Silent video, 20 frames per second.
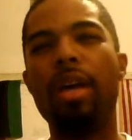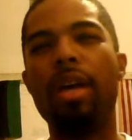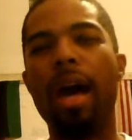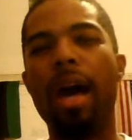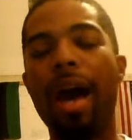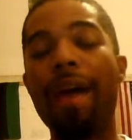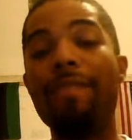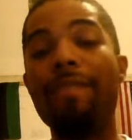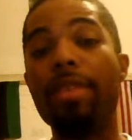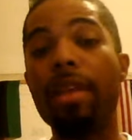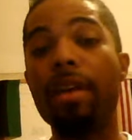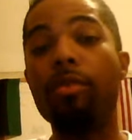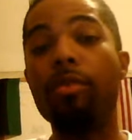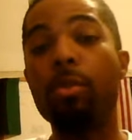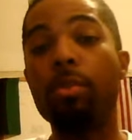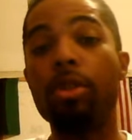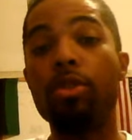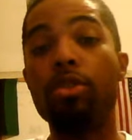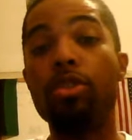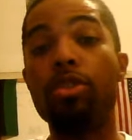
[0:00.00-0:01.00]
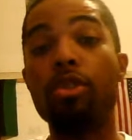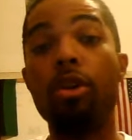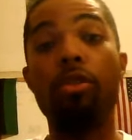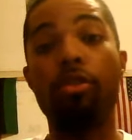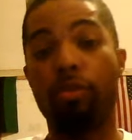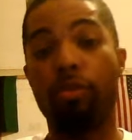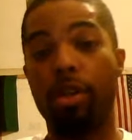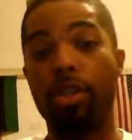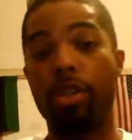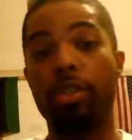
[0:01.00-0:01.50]
I've never been so
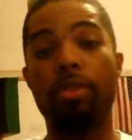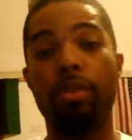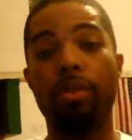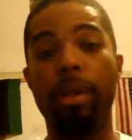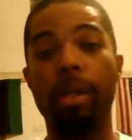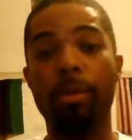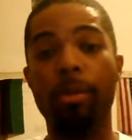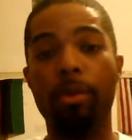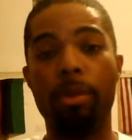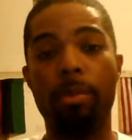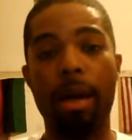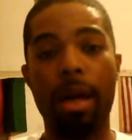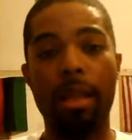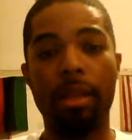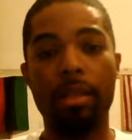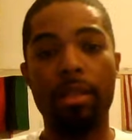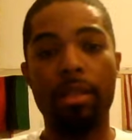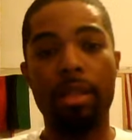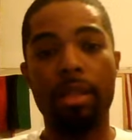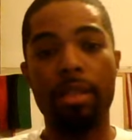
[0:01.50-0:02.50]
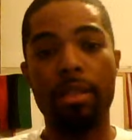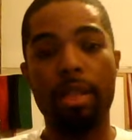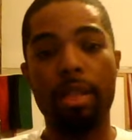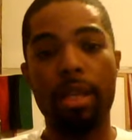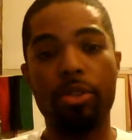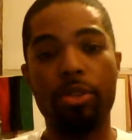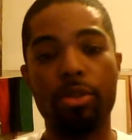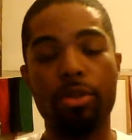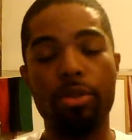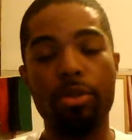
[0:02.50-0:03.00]
frustrated with politics, and
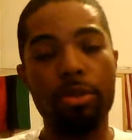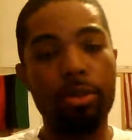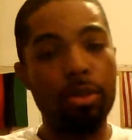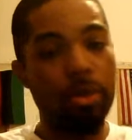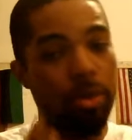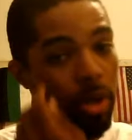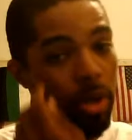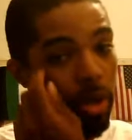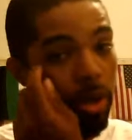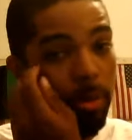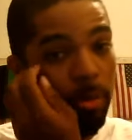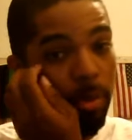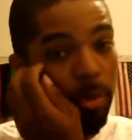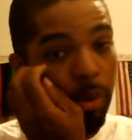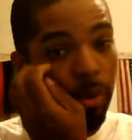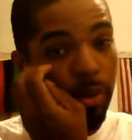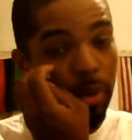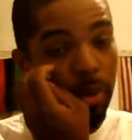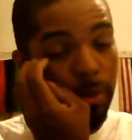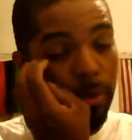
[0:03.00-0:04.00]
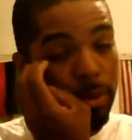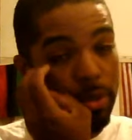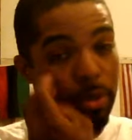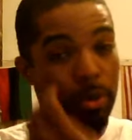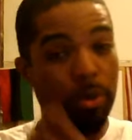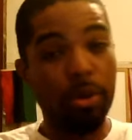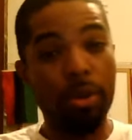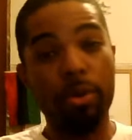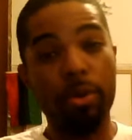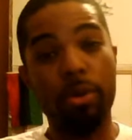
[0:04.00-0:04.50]
that's true both in what's
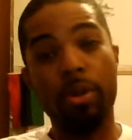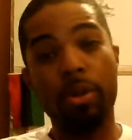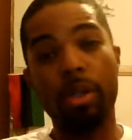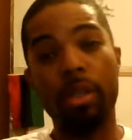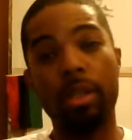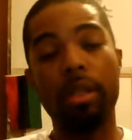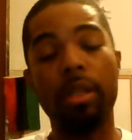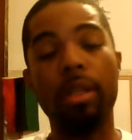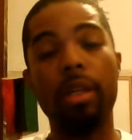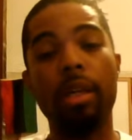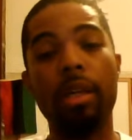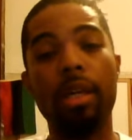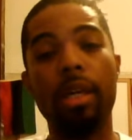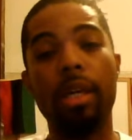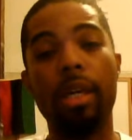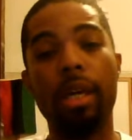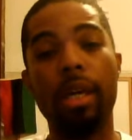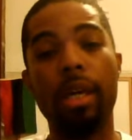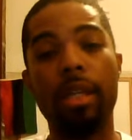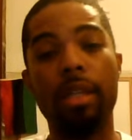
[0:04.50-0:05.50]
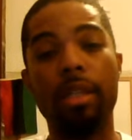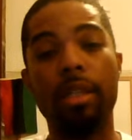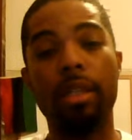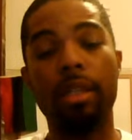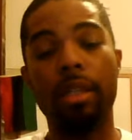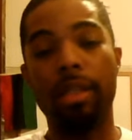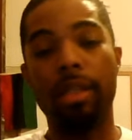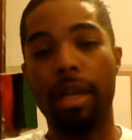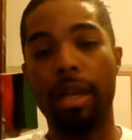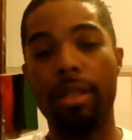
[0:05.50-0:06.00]
going on in
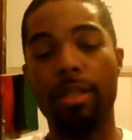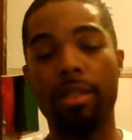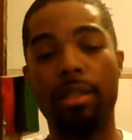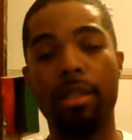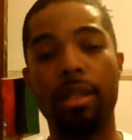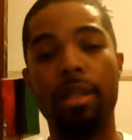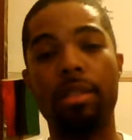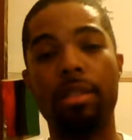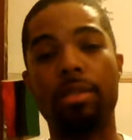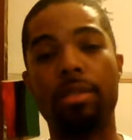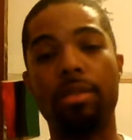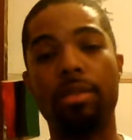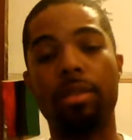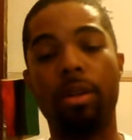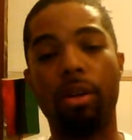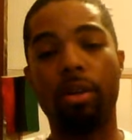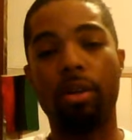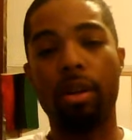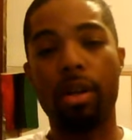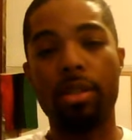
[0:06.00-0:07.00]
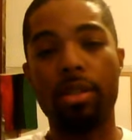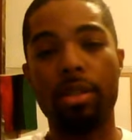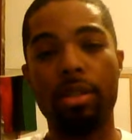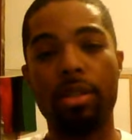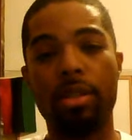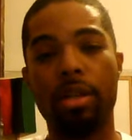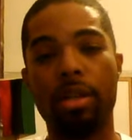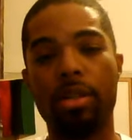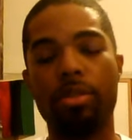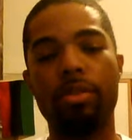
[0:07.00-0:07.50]
the United States, across this
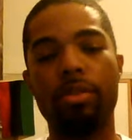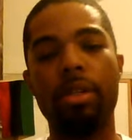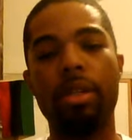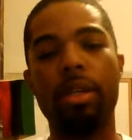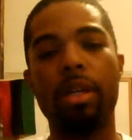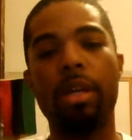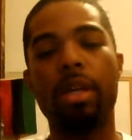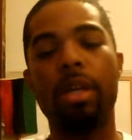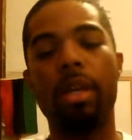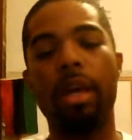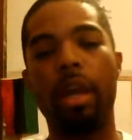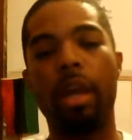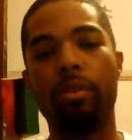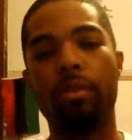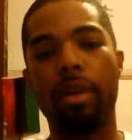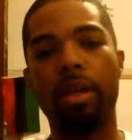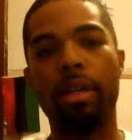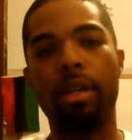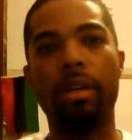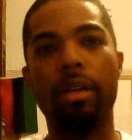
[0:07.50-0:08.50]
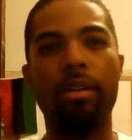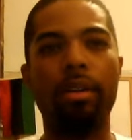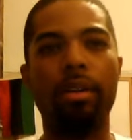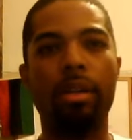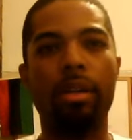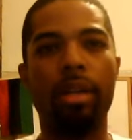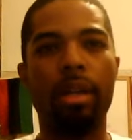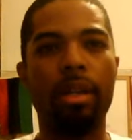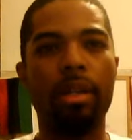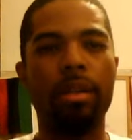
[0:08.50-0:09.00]
country, and right here
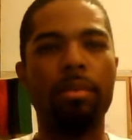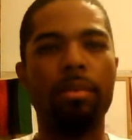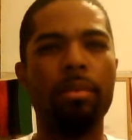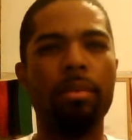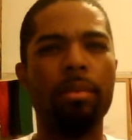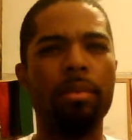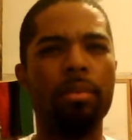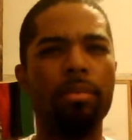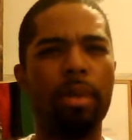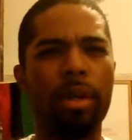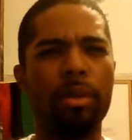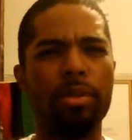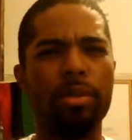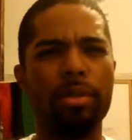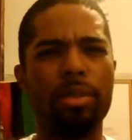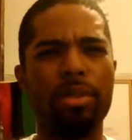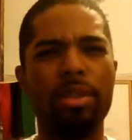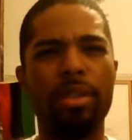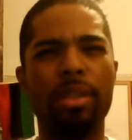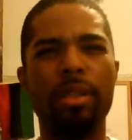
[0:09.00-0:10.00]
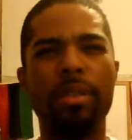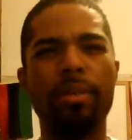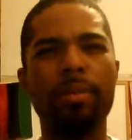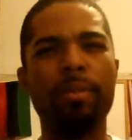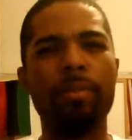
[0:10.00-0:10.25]
in my own city.